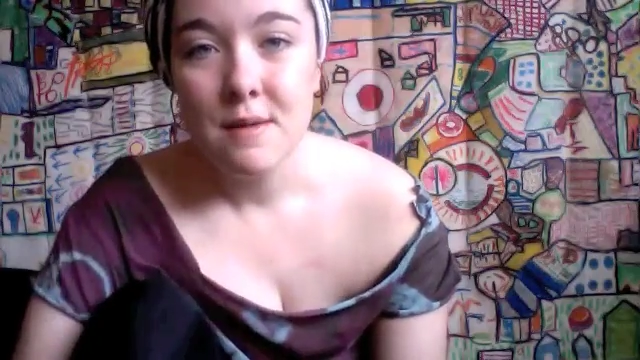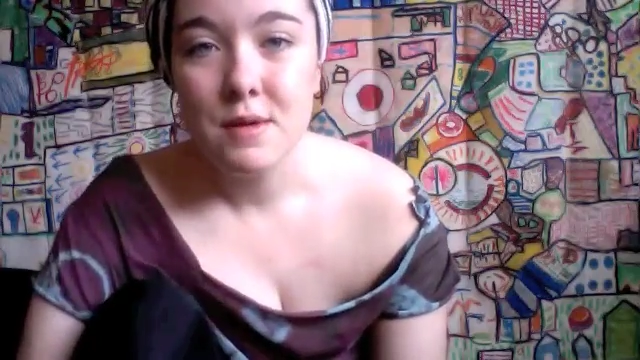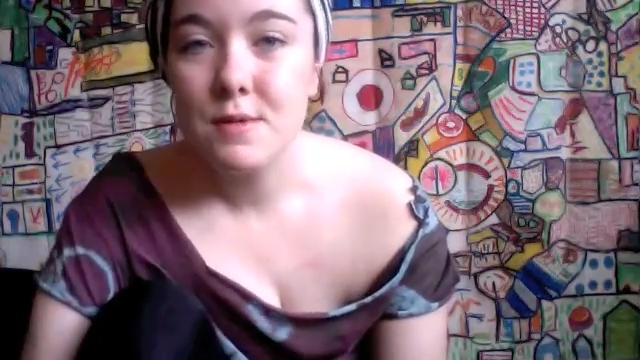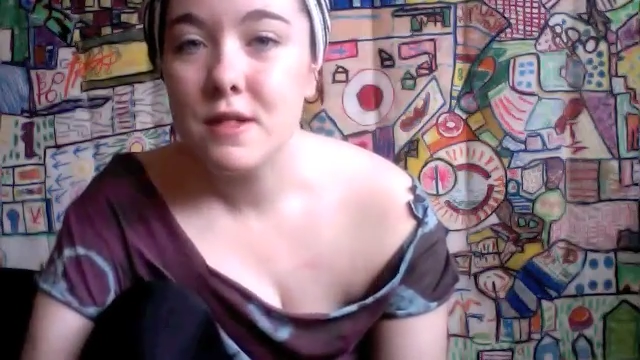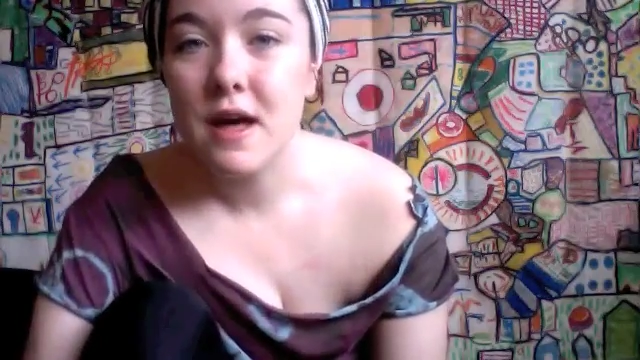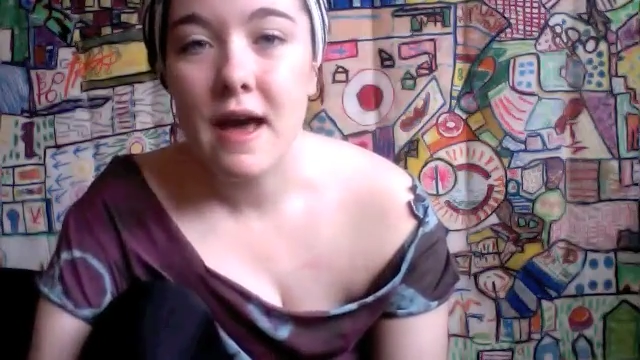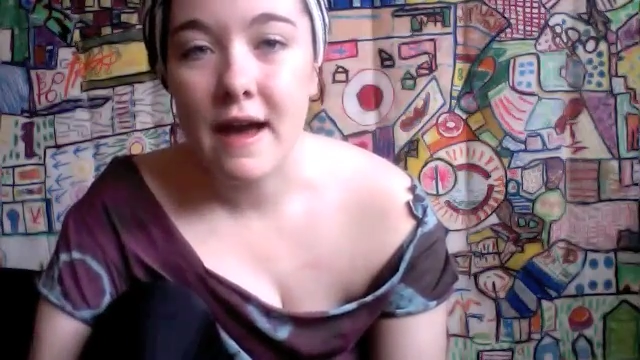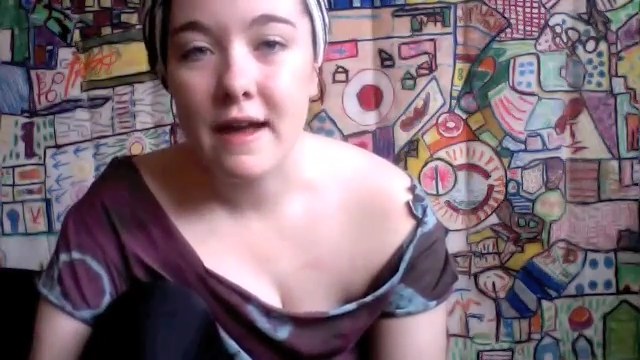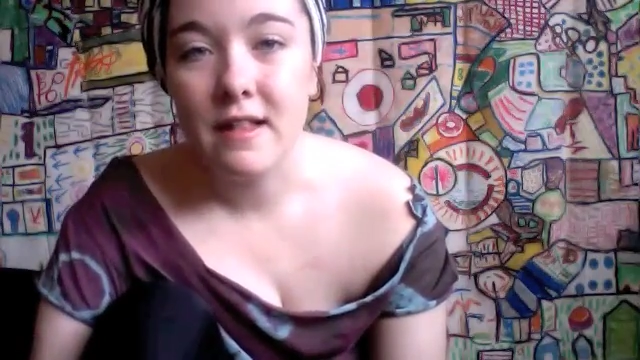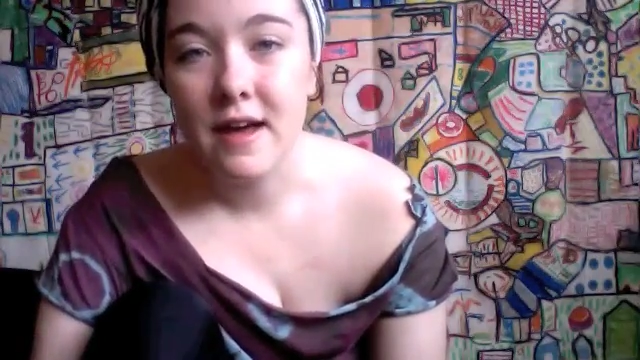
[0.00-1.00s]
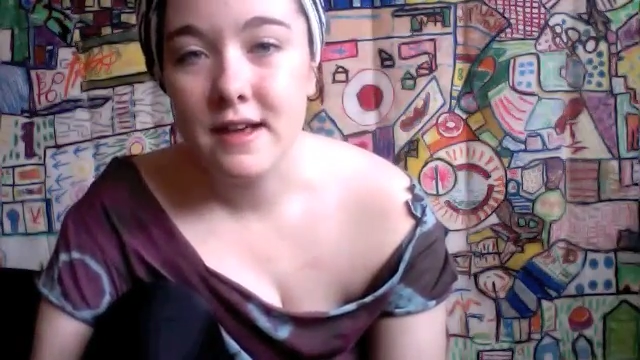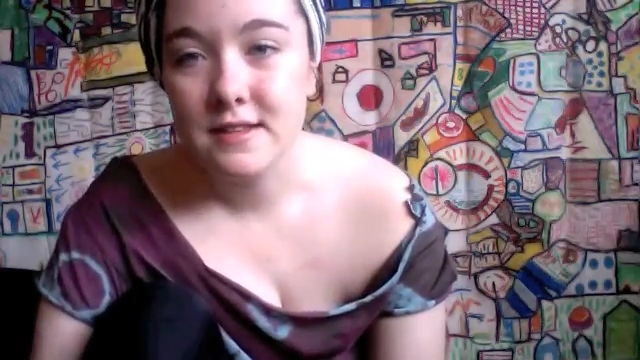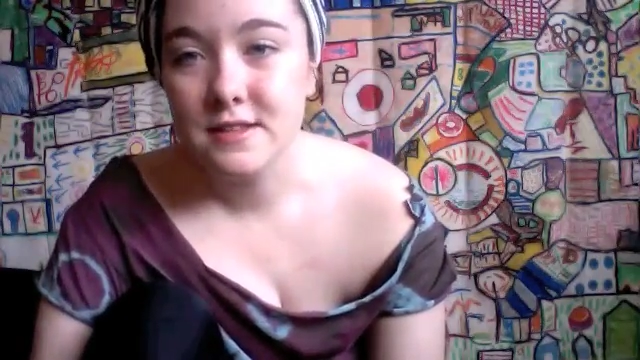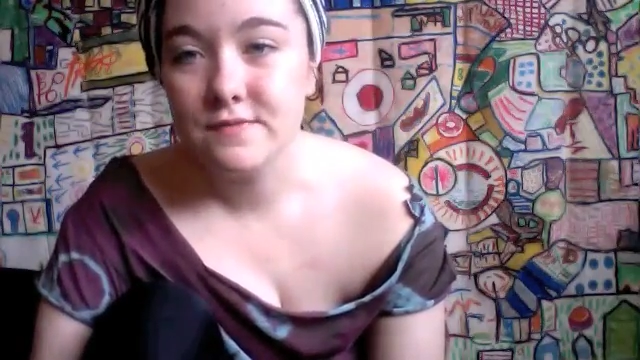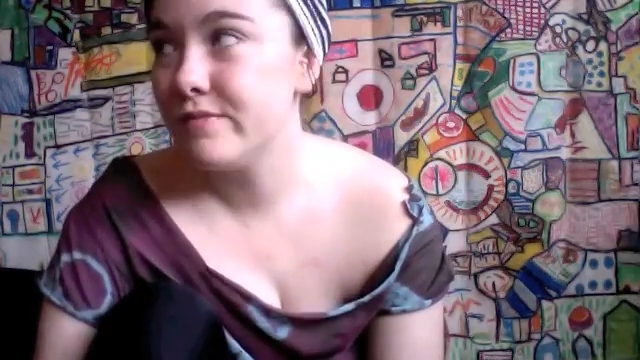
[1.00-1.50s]
people I
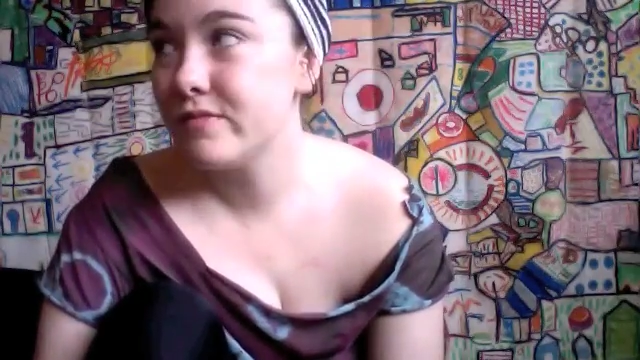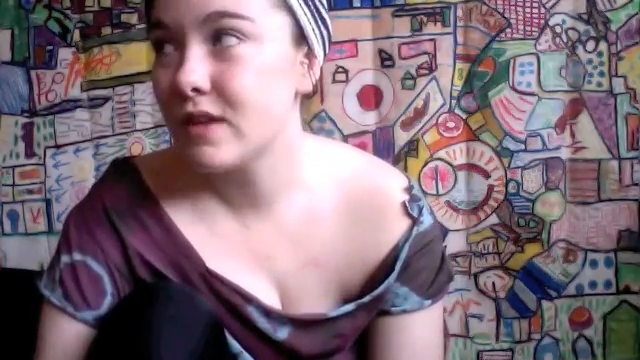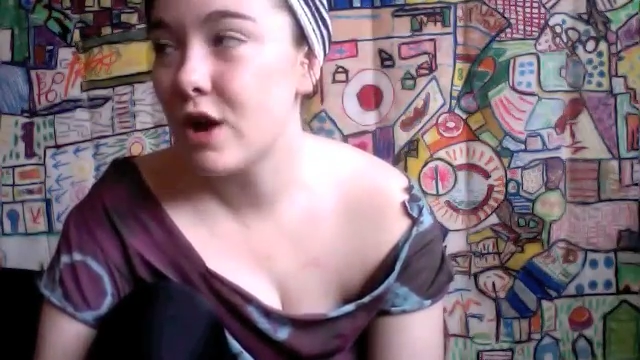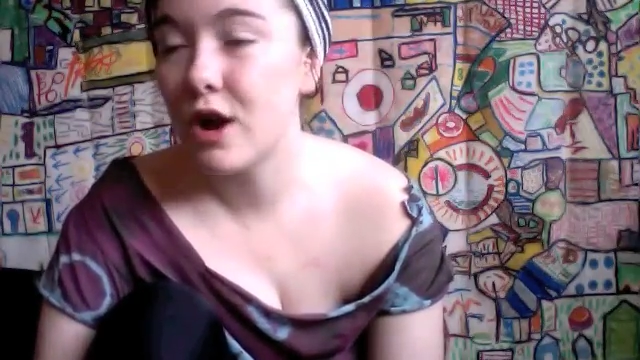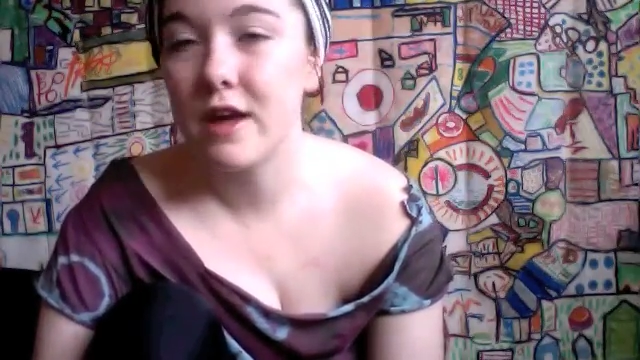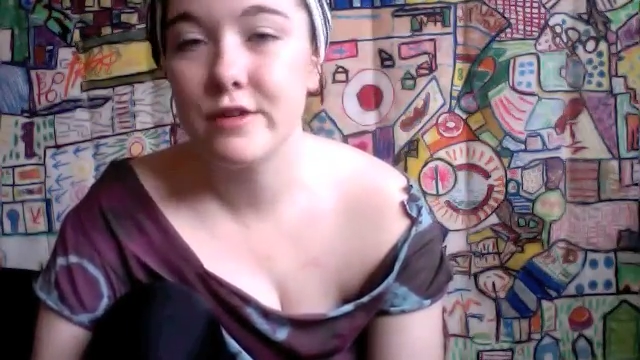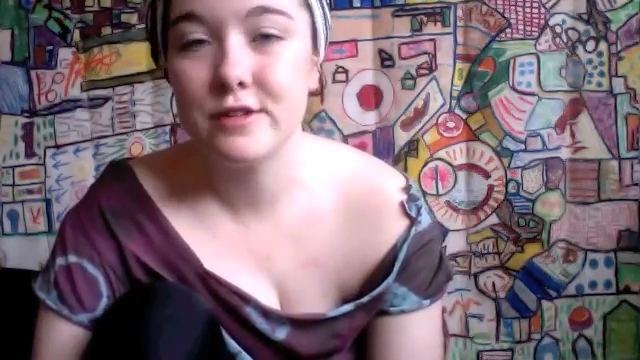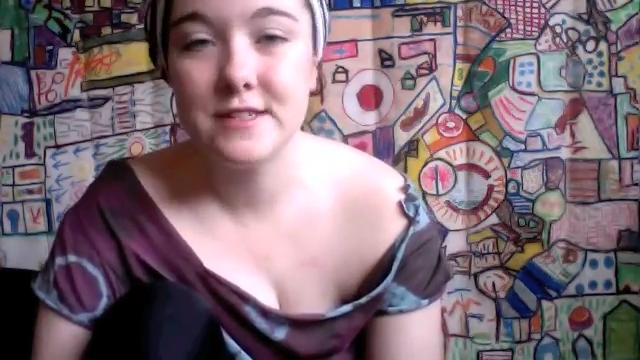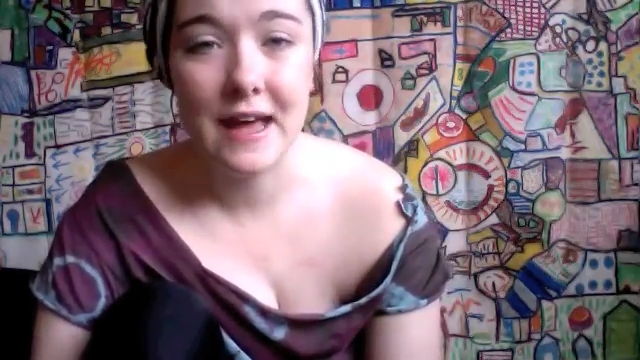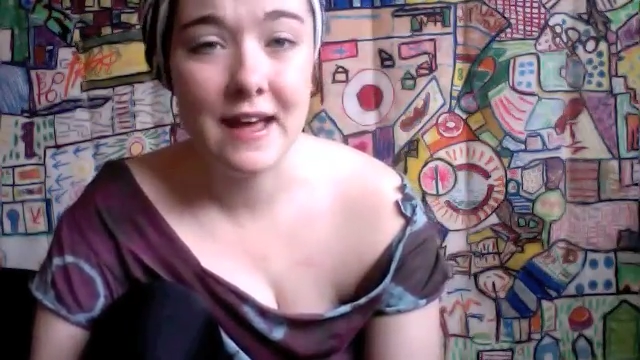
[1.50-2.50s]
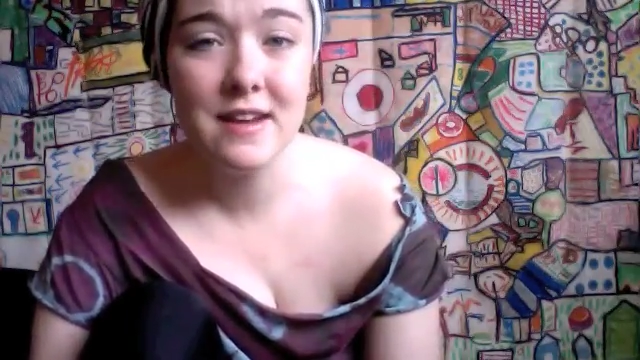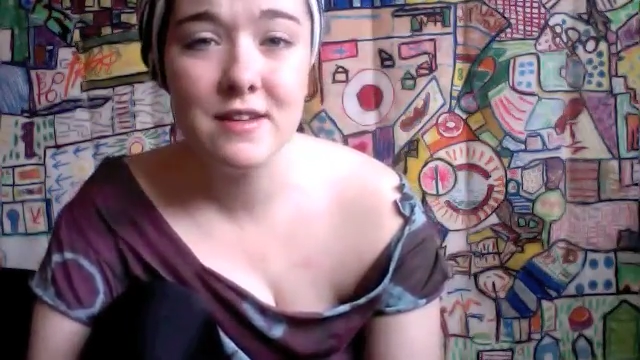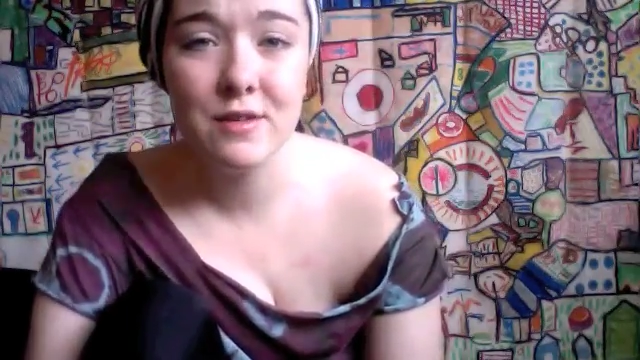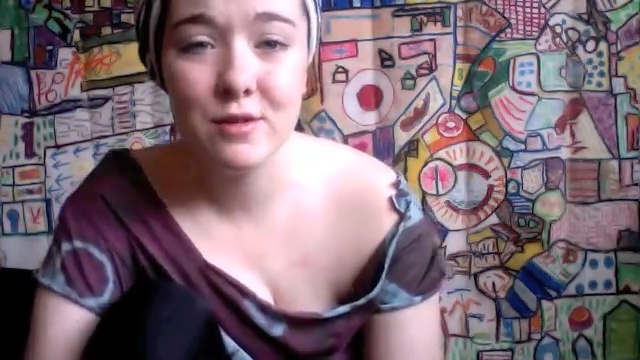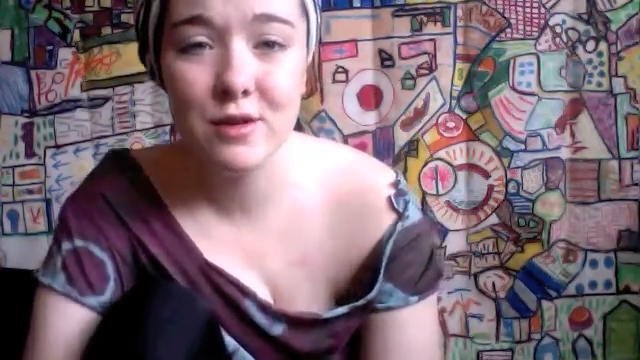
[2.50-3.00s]
idolize are either
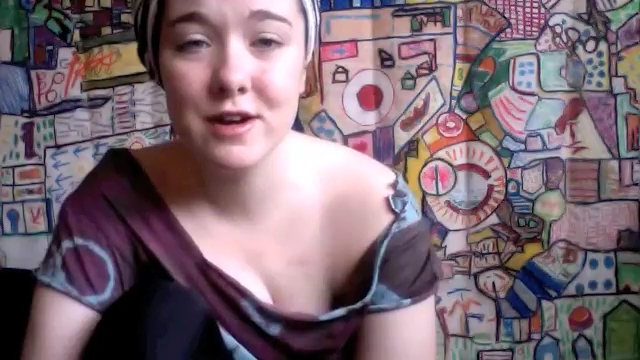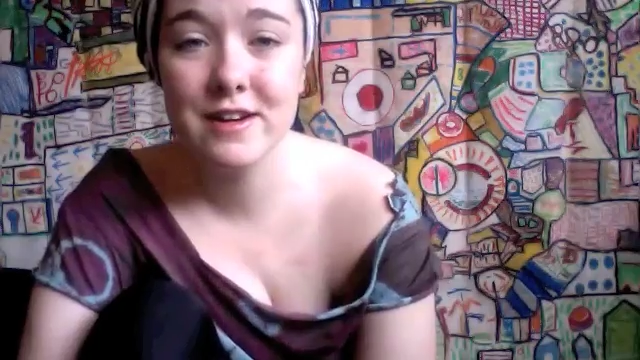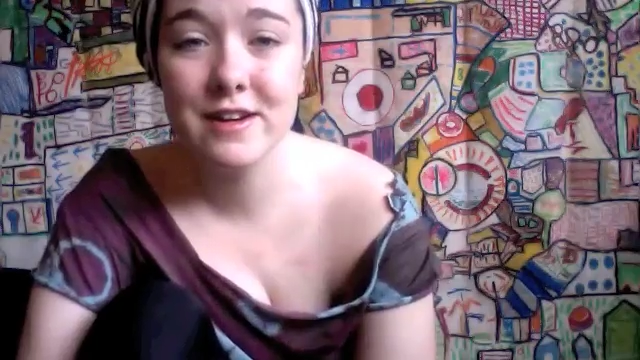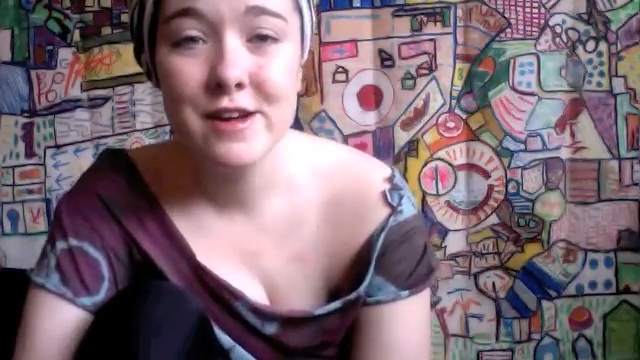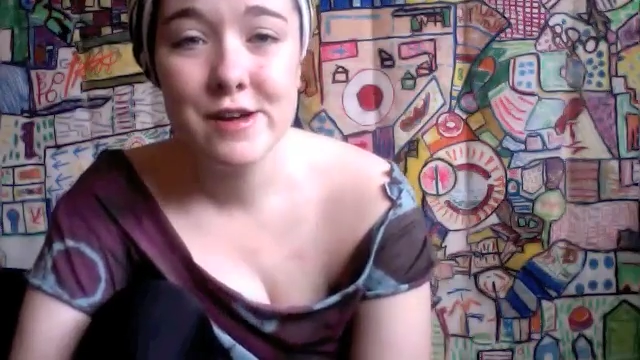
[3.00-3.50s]
dead or